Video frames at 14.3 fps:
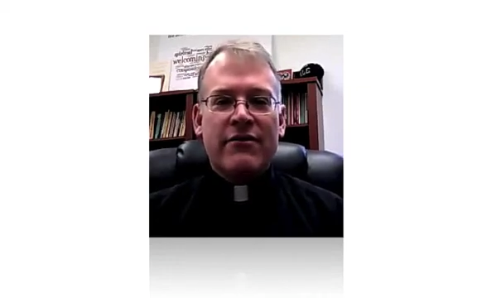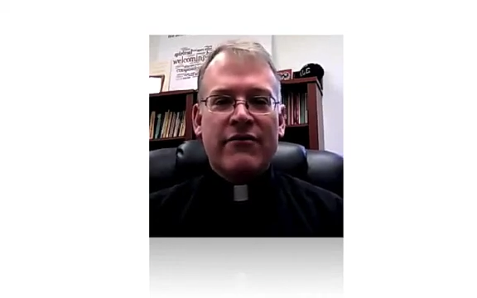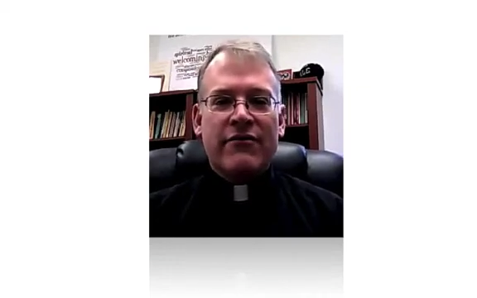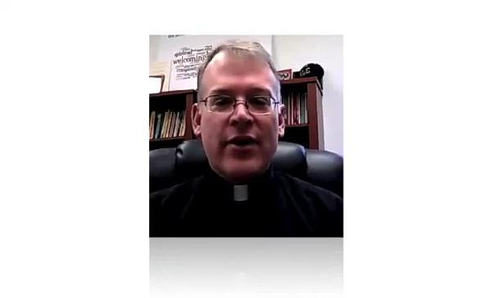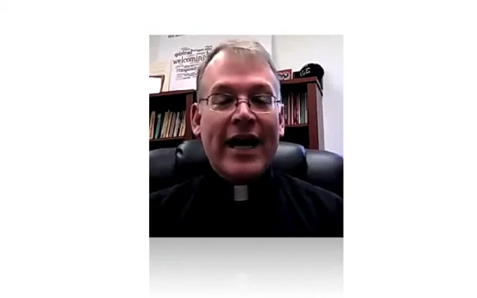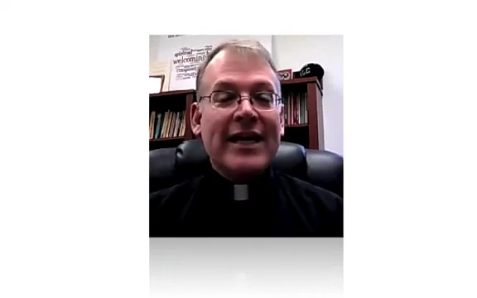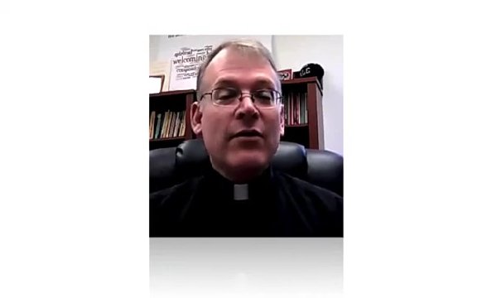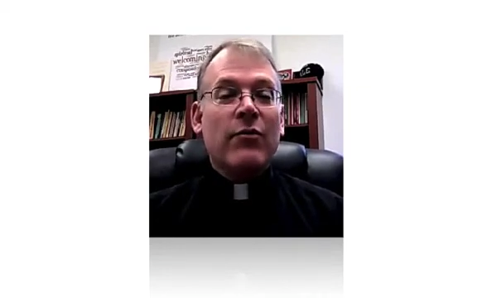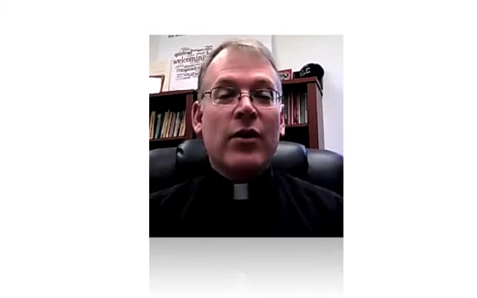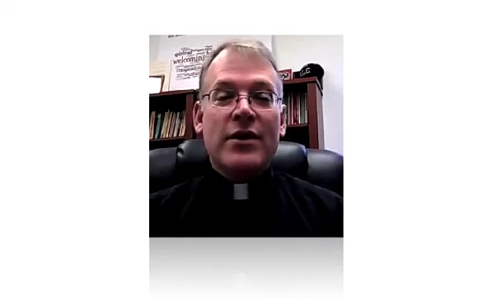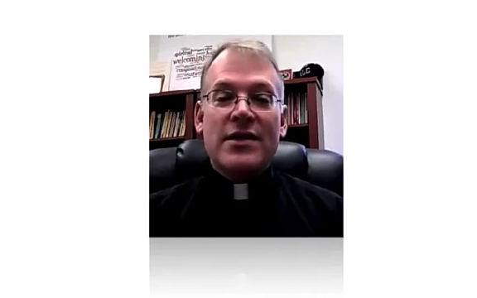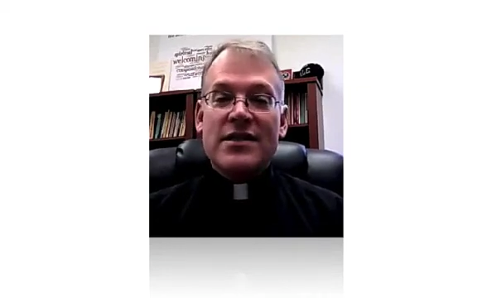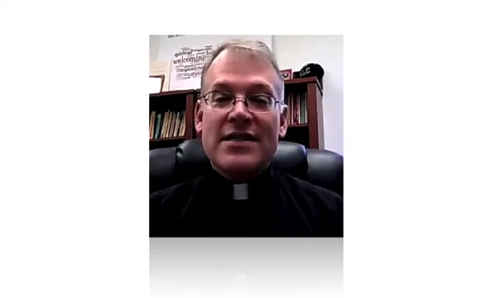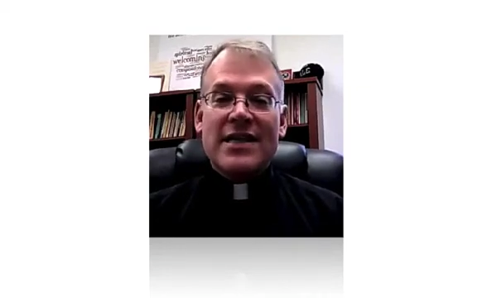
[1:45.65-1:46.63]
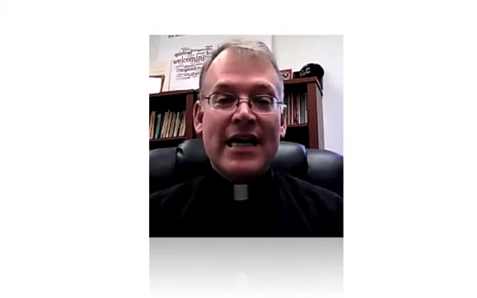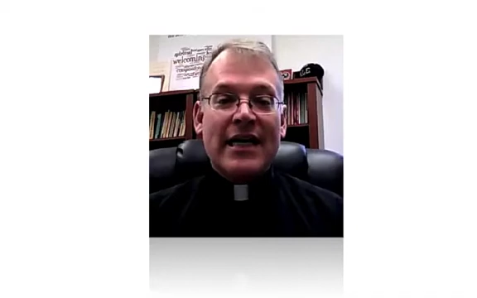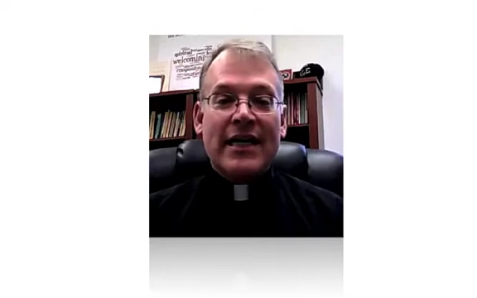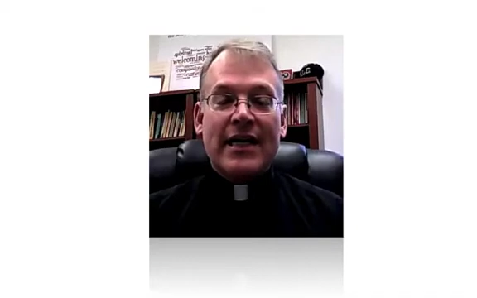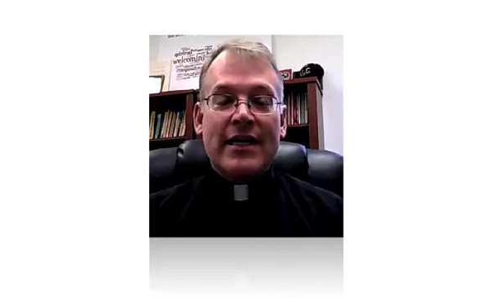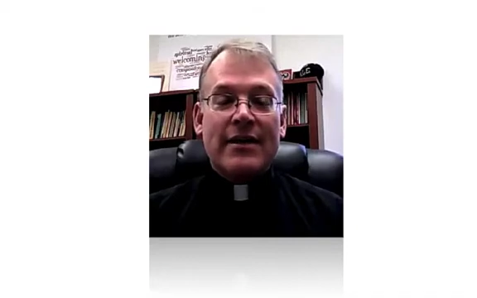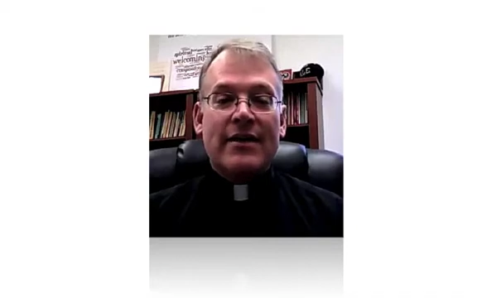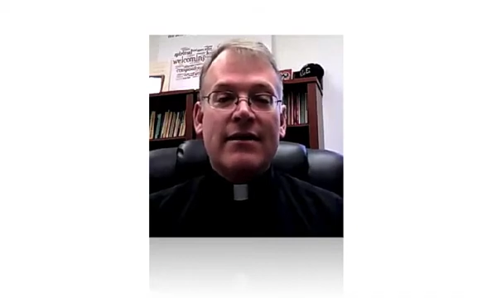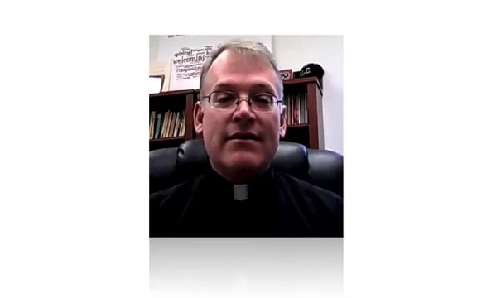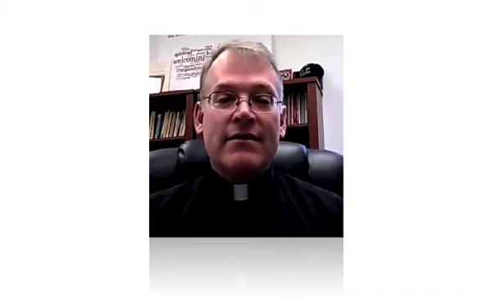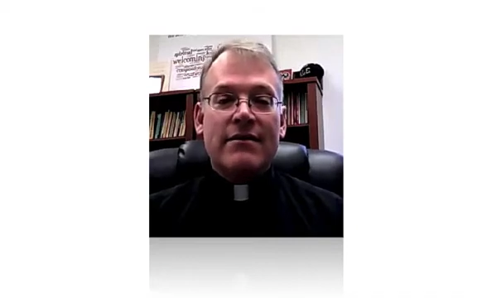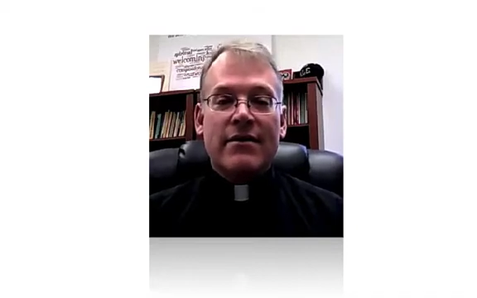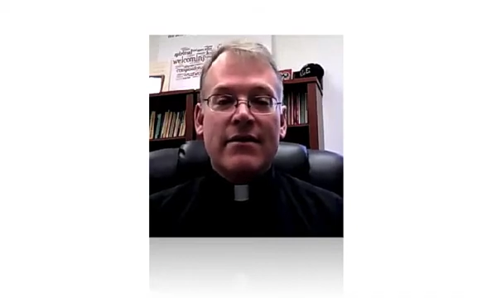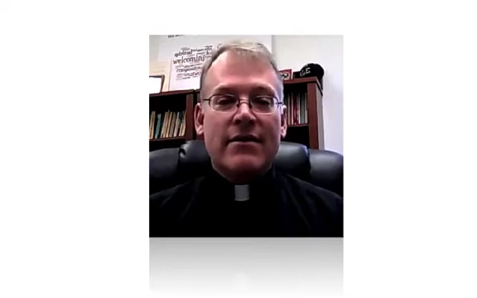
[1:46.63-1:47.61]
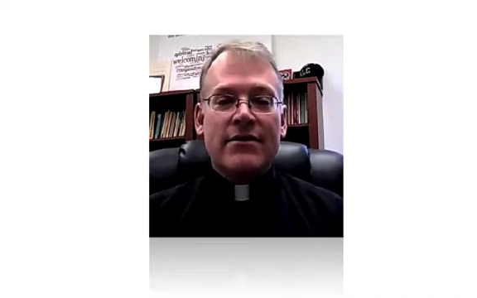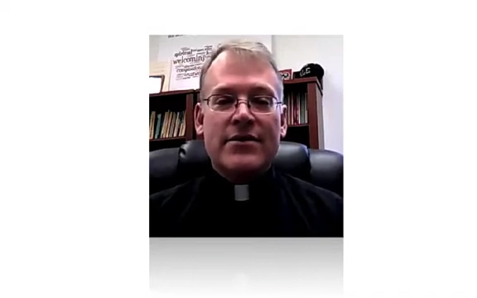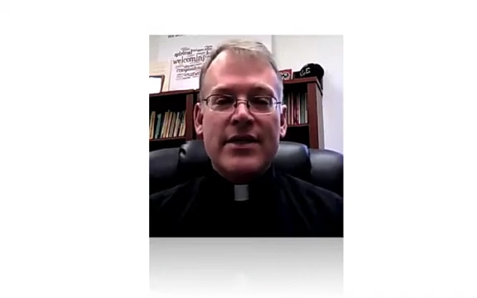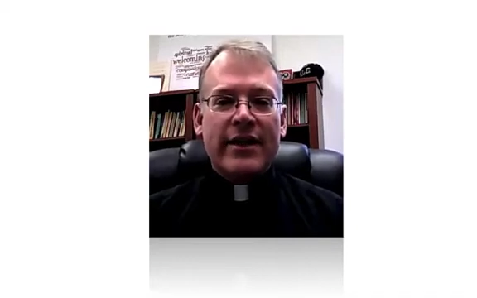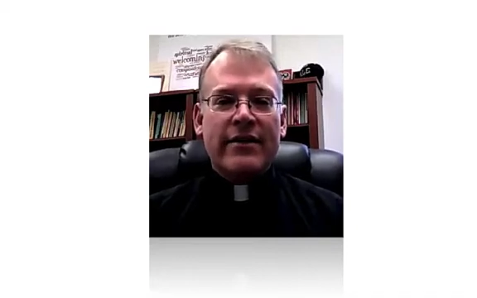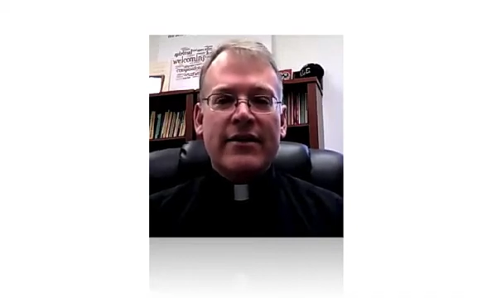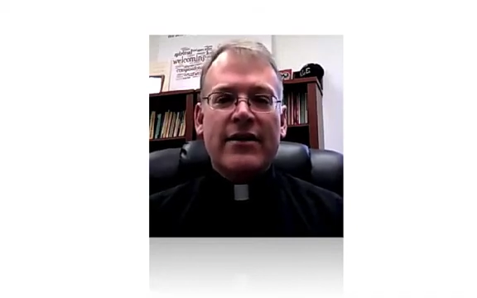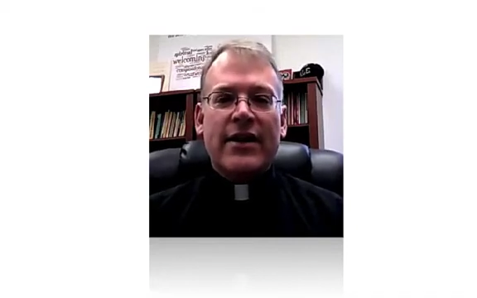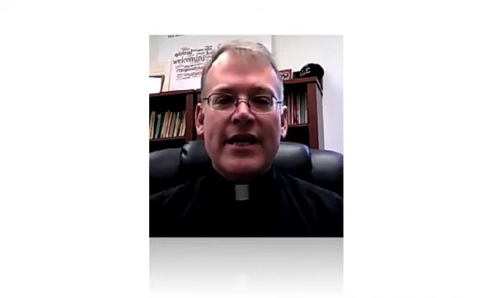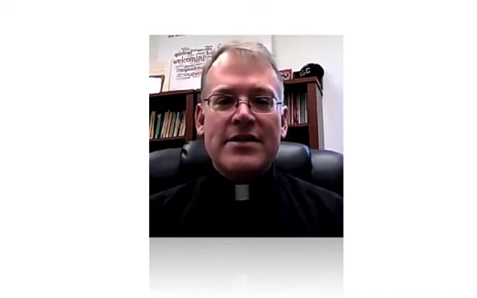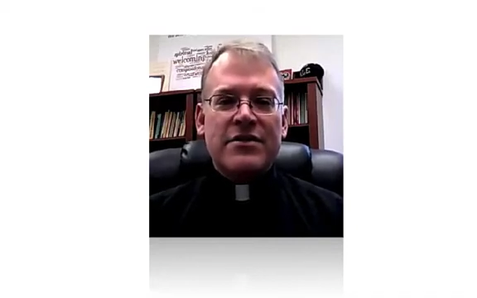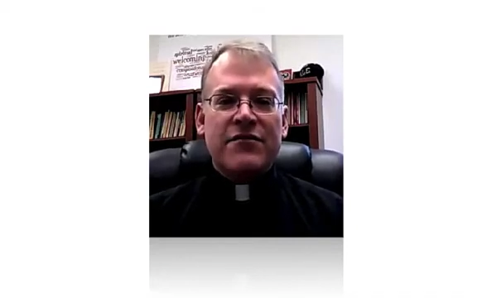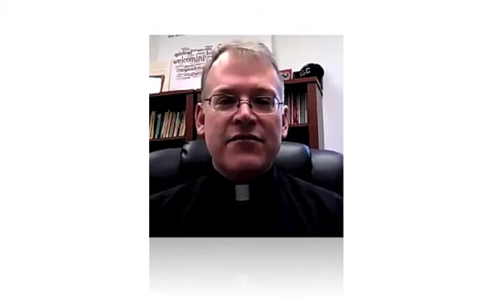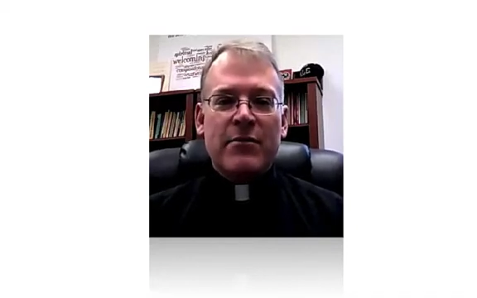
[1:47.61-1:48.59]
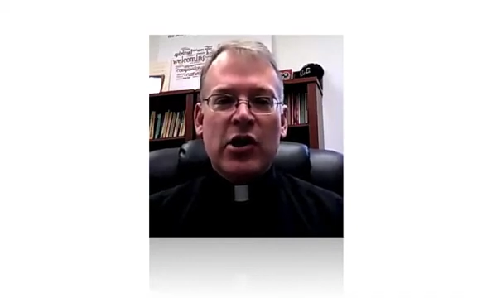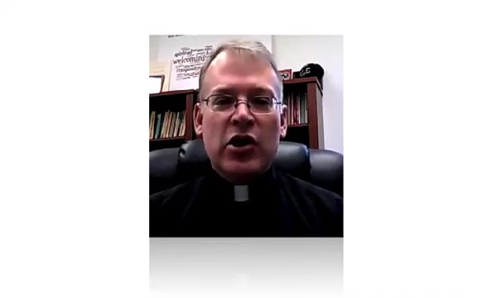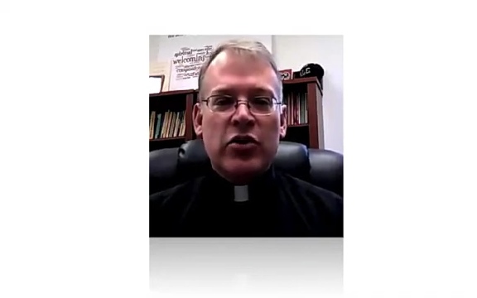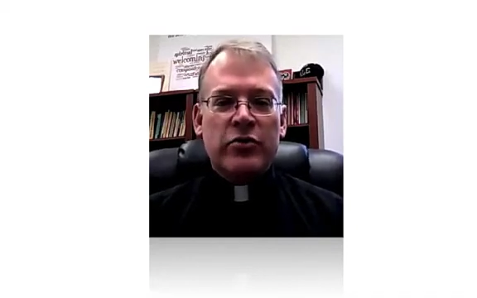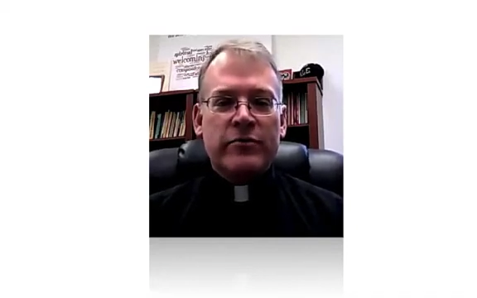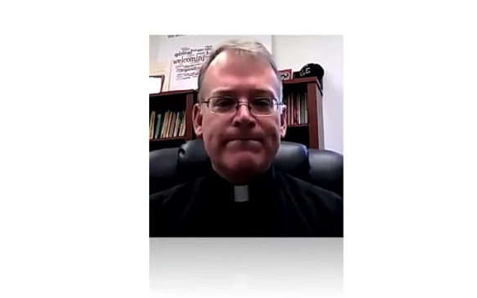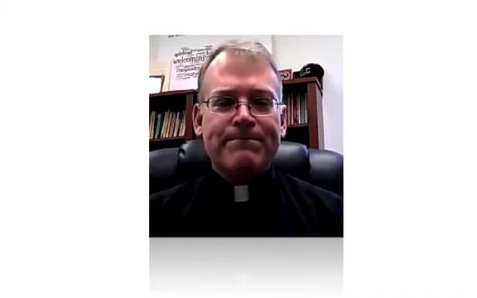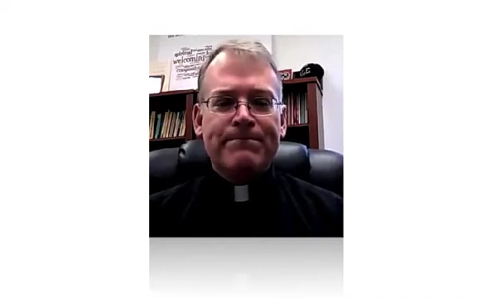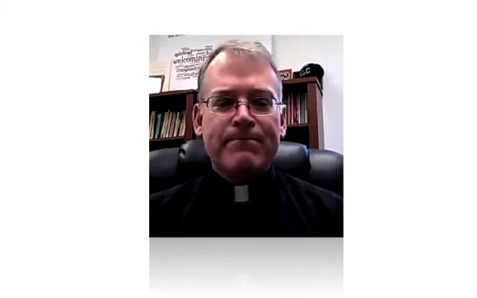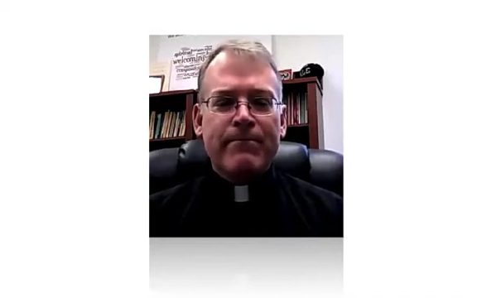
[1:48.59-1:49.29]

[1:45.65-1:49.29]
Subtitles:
for anyone to sign on and, you know, take the classes from home.